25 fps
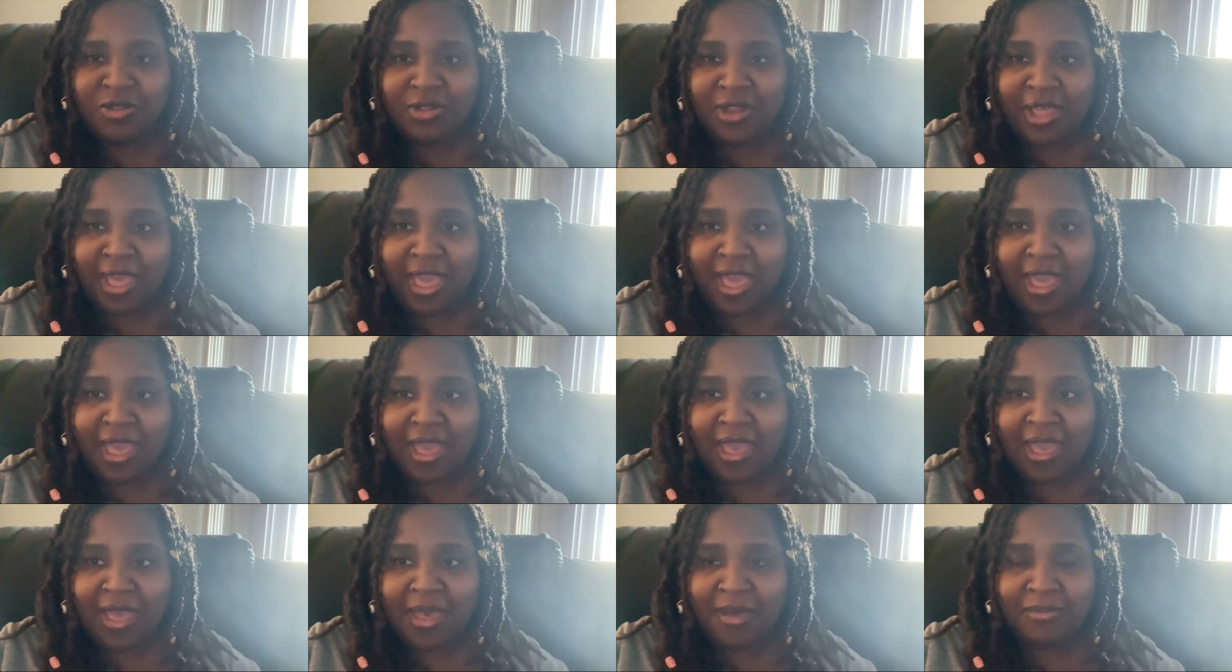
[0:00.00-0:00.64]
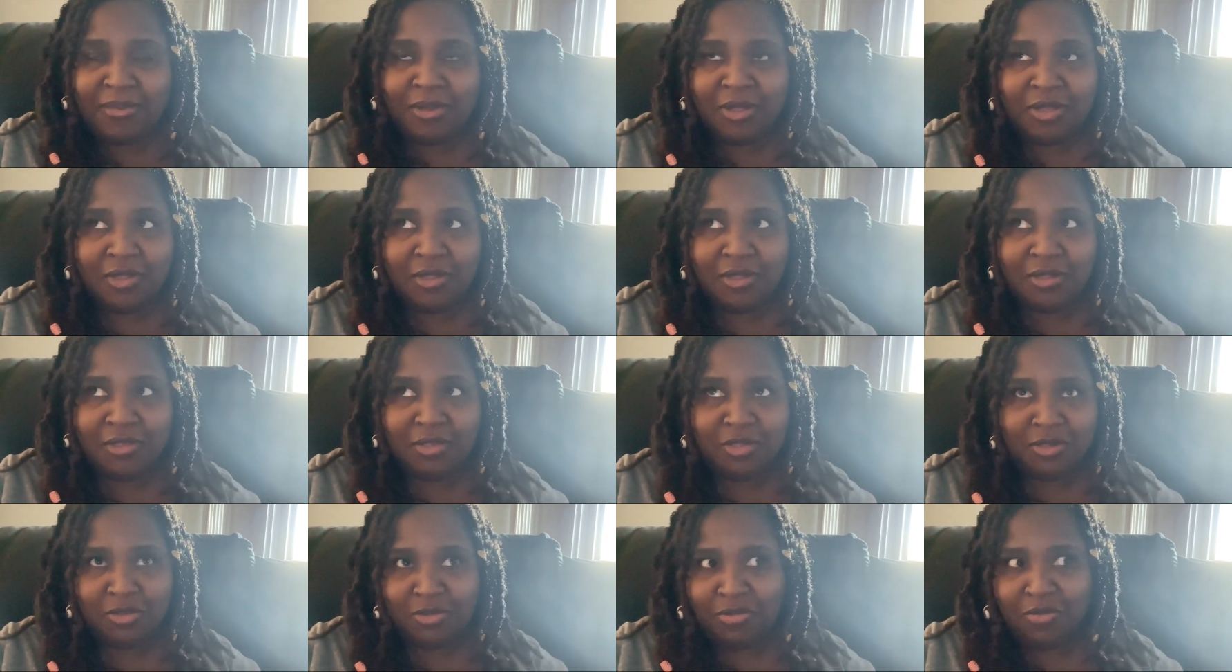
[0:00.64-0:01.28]
lab
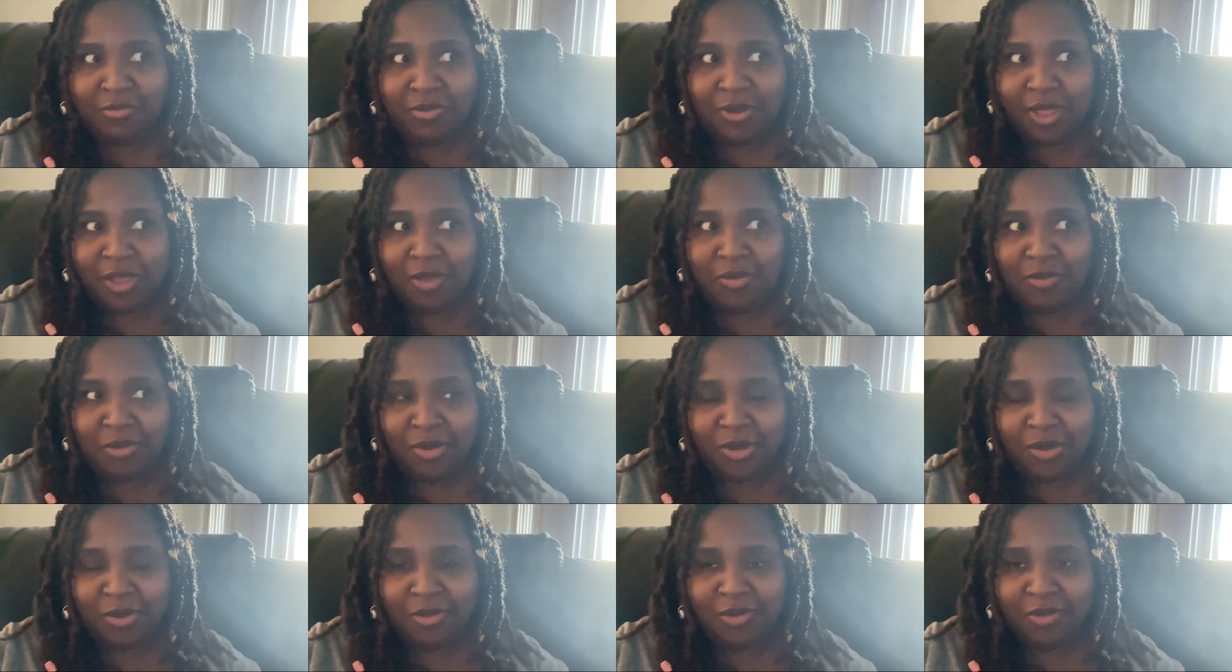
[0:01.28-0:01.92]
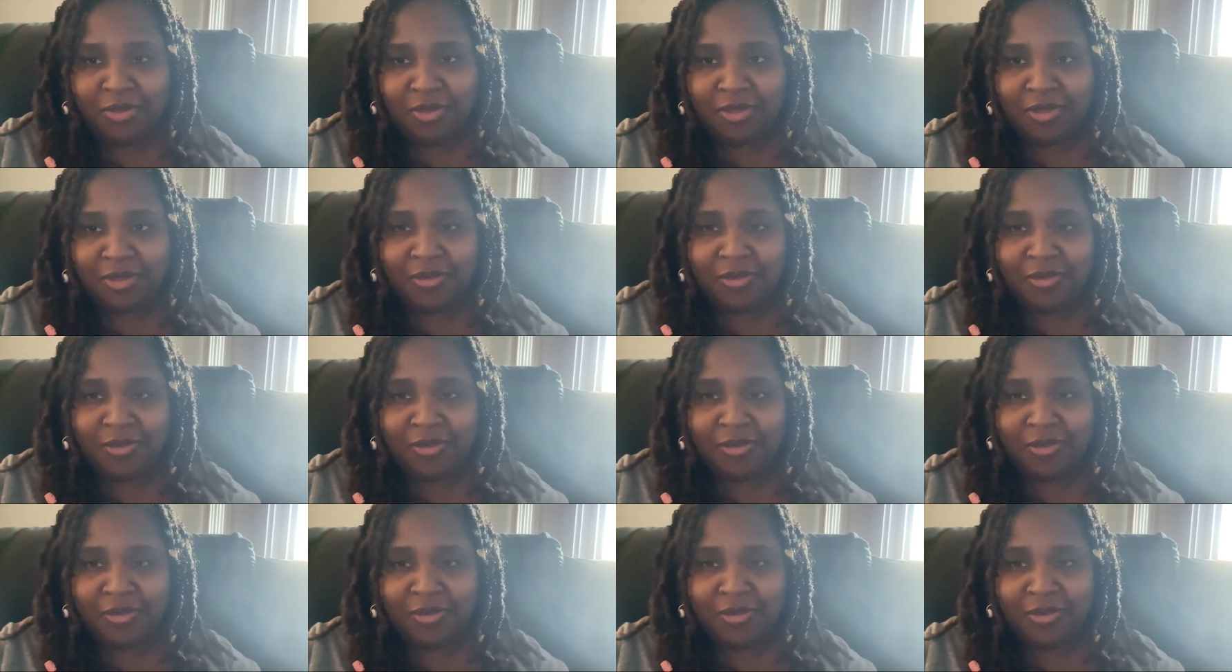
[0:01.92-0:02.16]
to do blood work.